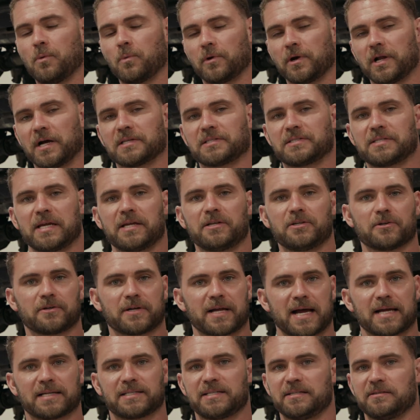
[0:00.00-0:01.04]
We're not saying your
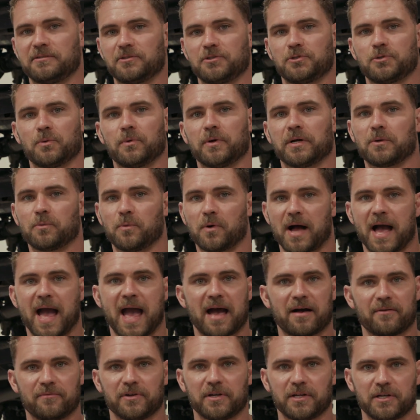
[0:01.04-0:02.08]
nineteen to twenty will
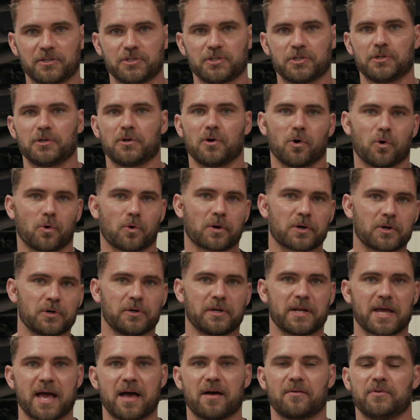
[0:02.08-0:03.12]
have an issue or
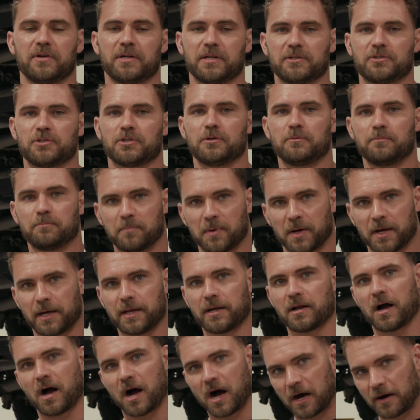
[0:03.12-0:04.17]
could have an issue,
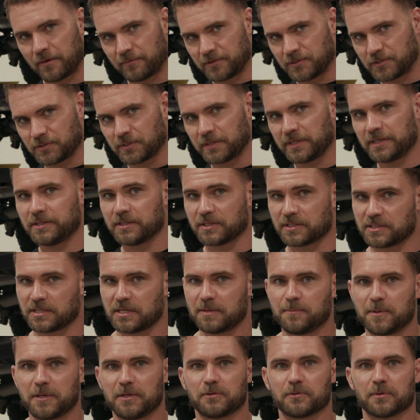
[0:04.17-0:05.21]
but obviously the
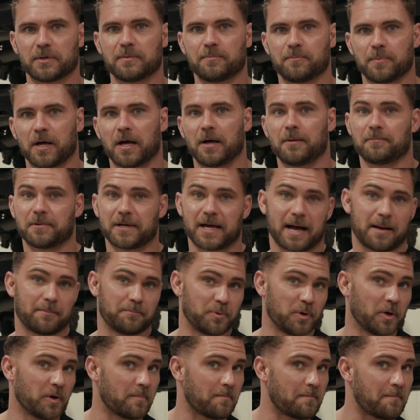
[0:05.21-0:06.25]
C P three pump
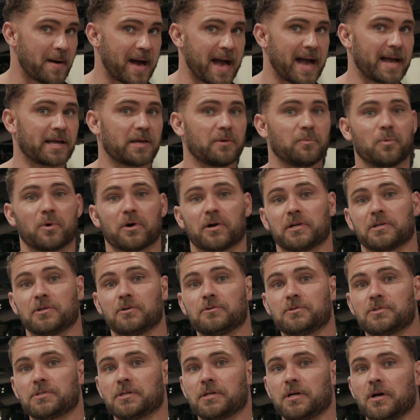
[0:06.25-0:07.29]
got put back in where it
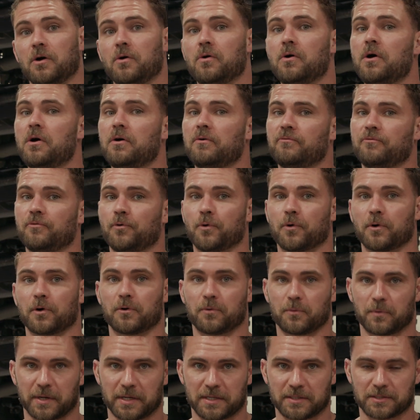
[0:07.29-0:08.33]
used to go
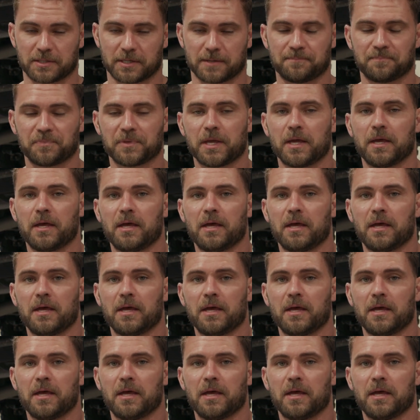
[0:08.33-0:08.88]
for a reason.